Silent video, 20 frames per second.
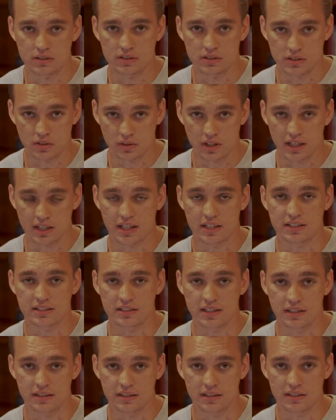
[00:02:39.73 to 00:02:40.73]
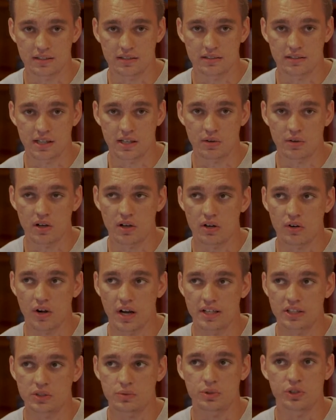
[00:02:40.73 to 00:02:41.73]
So like I said,
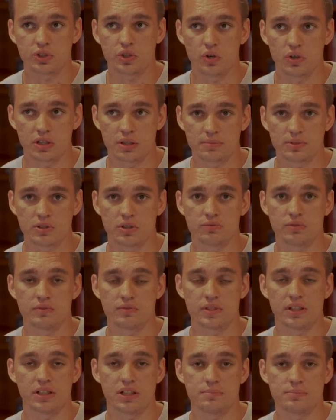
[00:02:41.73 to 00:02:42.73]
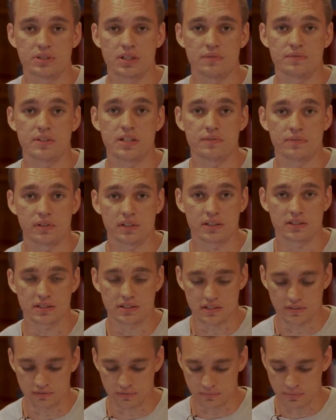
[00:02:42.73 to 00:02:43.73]
Christ was showing himself, revealing himself differently to
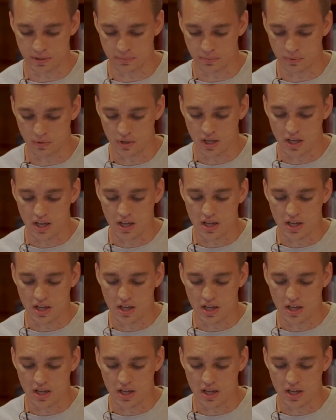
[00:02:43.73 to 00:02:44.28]
different people.